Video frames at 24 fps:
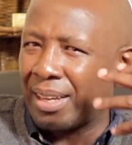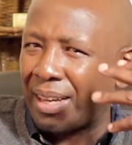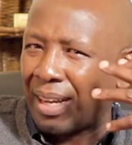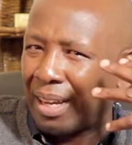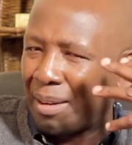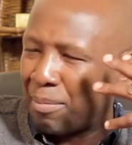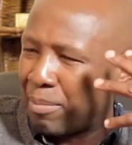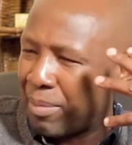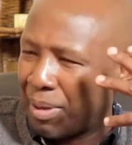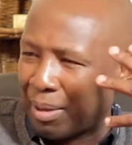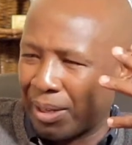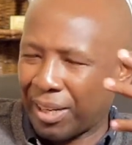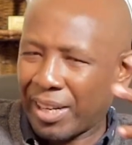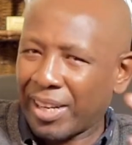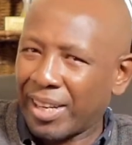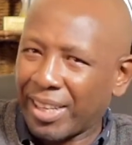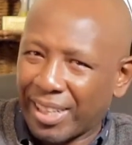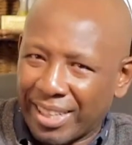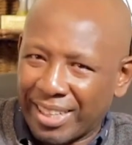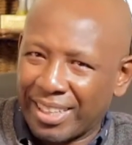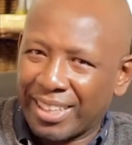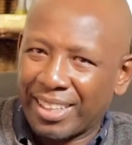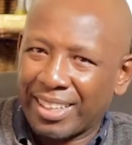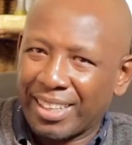I'm a
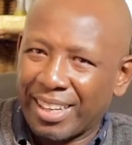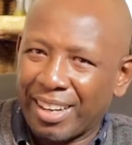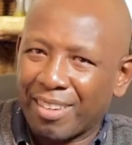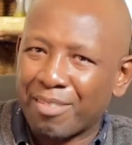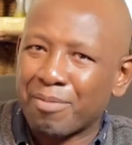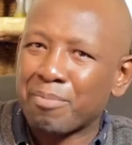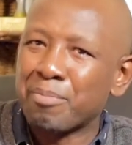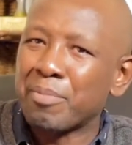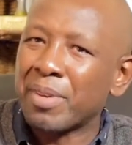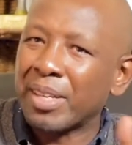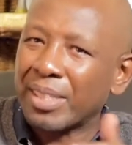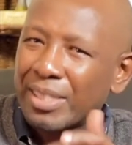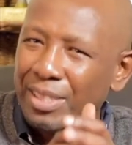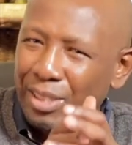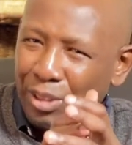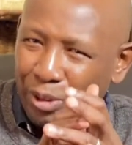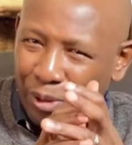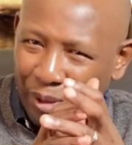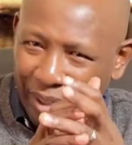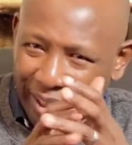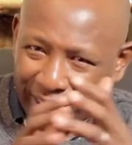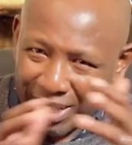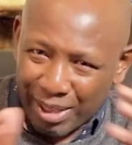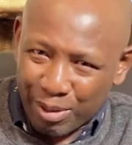wreck. I've messed
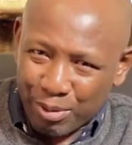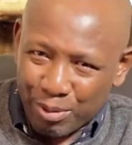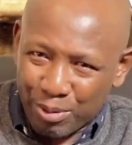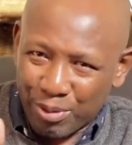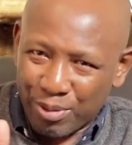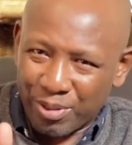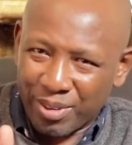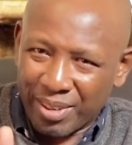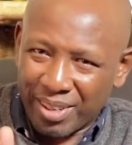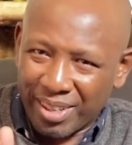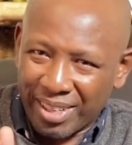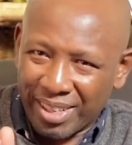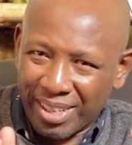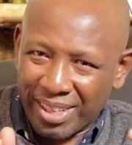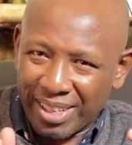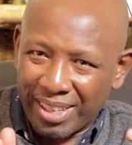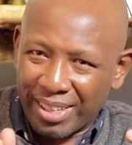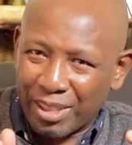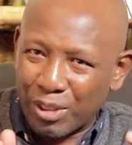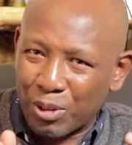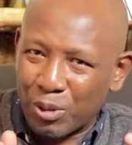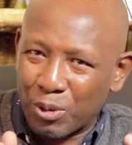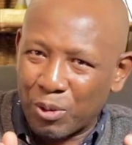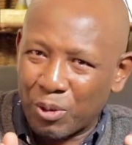your life.
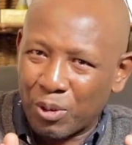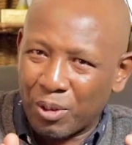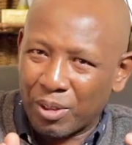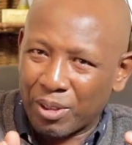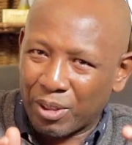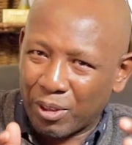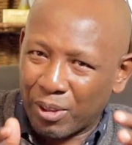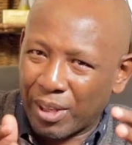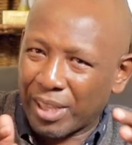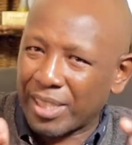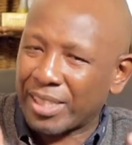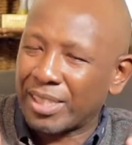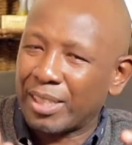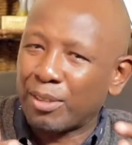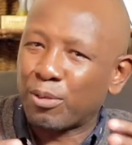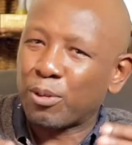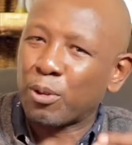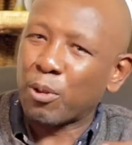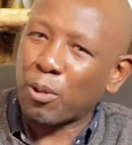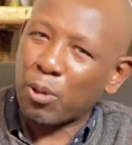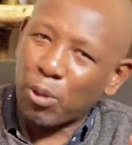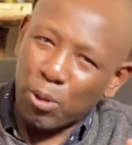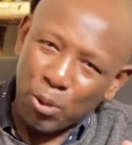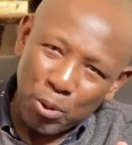And you, you actually,
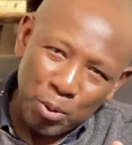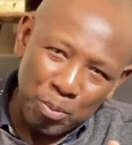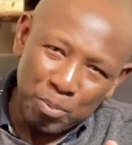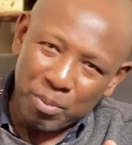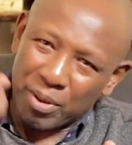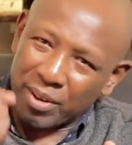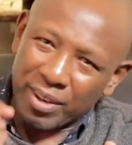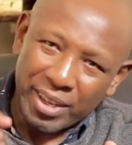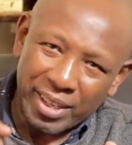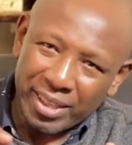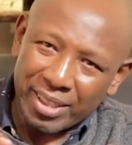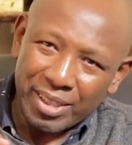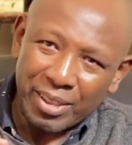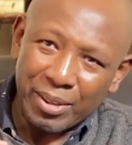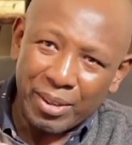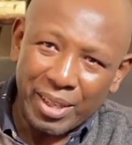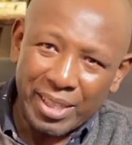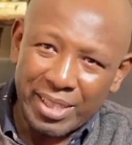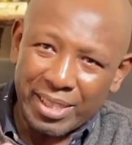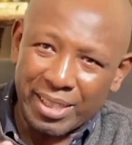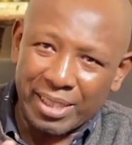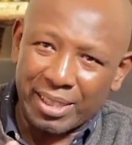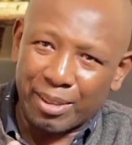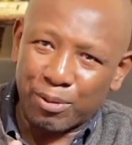if you thump me right
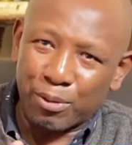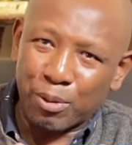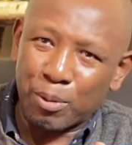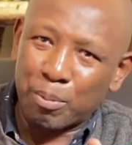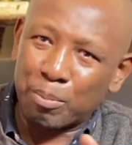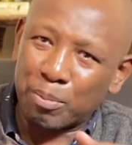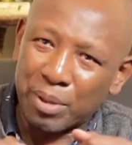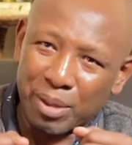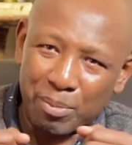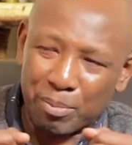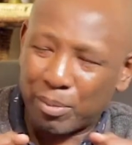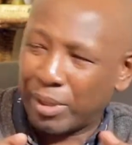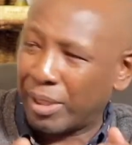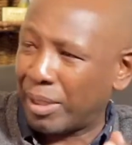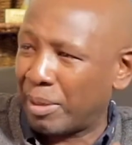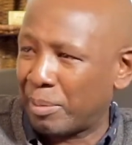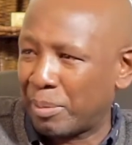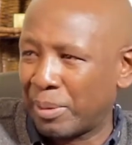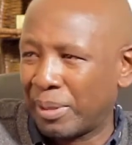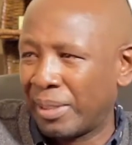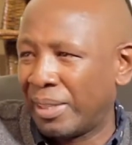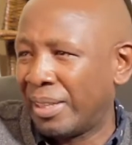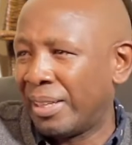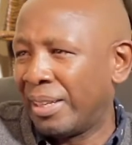now, actually, if you beat me
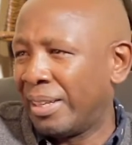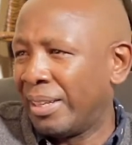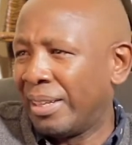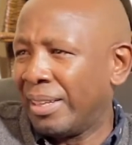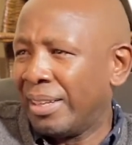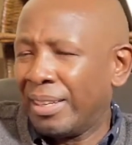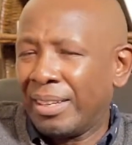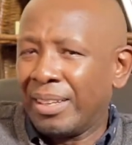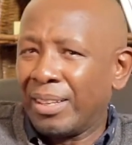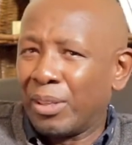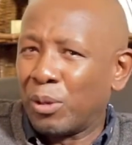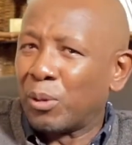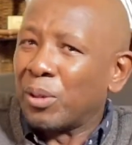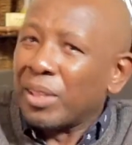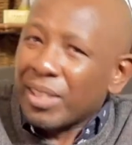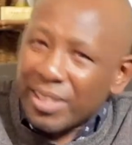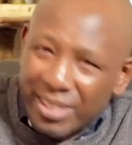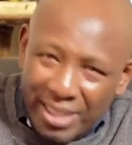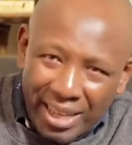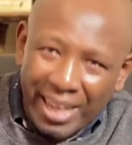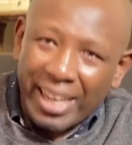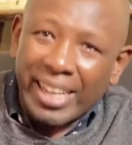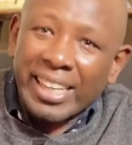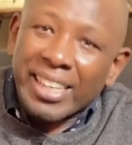up, you
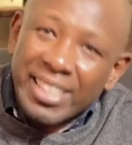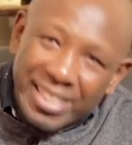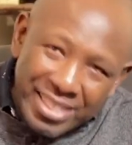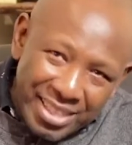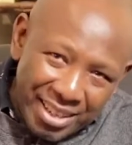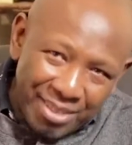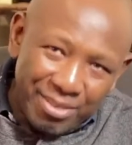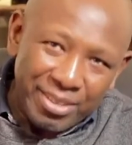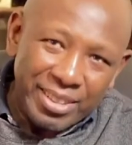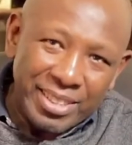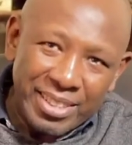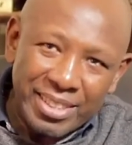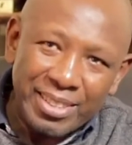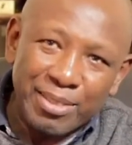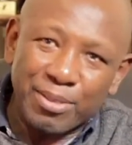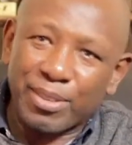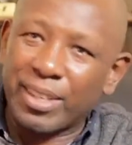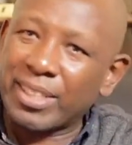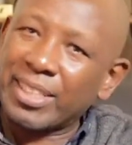des- I deserve it. In mm.